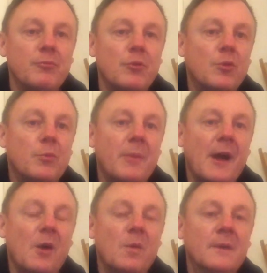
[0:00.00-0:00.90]
Royal
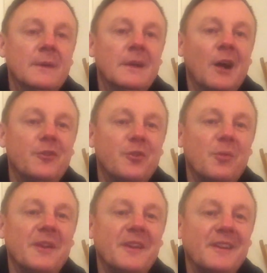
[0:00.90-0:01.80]
Mail are
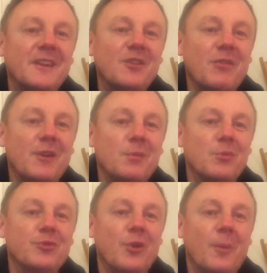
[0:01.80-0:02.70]
doing an
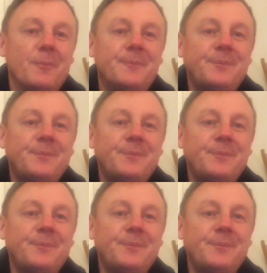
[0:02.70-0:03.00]
incredible job.